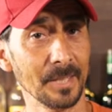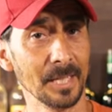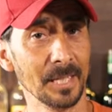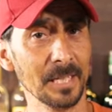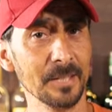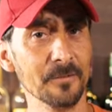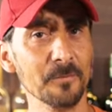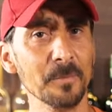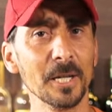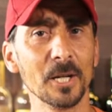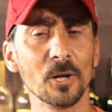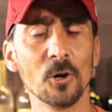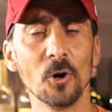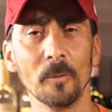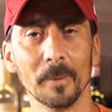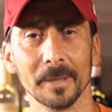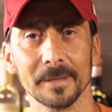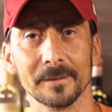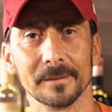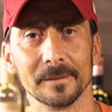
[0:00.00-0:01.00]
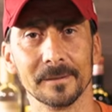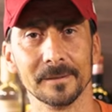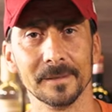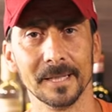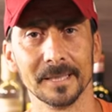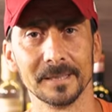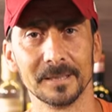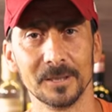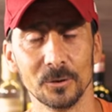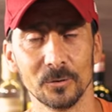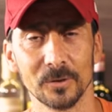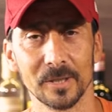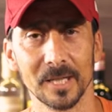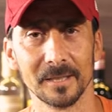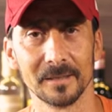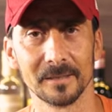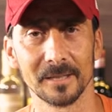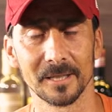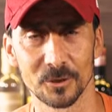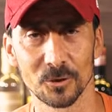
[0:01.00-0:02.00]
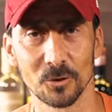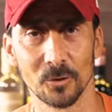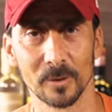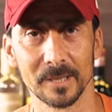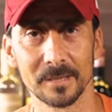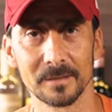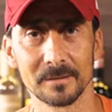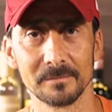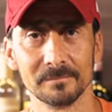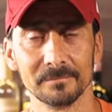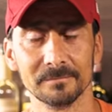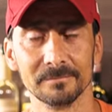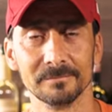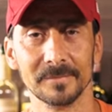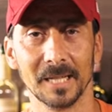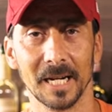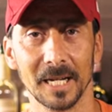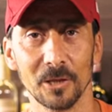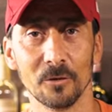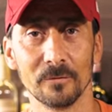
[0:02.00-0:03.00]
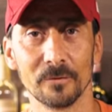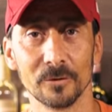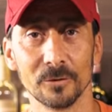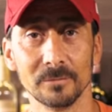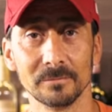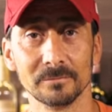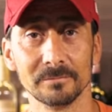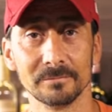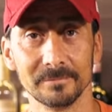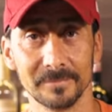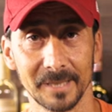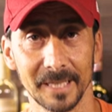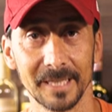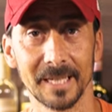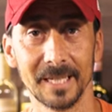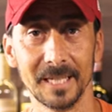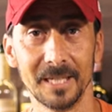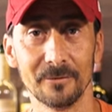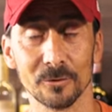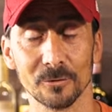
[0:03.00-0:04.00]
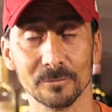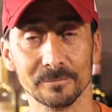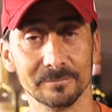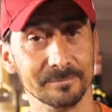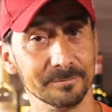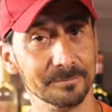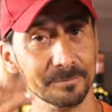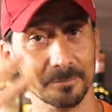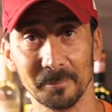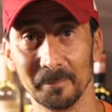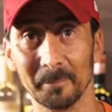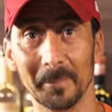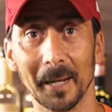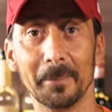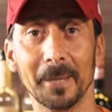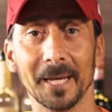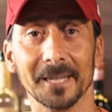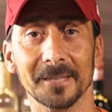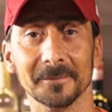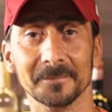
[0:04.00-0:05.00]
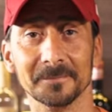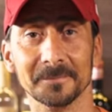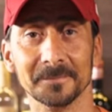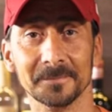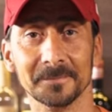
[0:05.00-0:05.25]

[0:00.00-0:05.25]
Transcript: and leave me a comment. Until then, as always, I love you and I leave you. Bye-bye.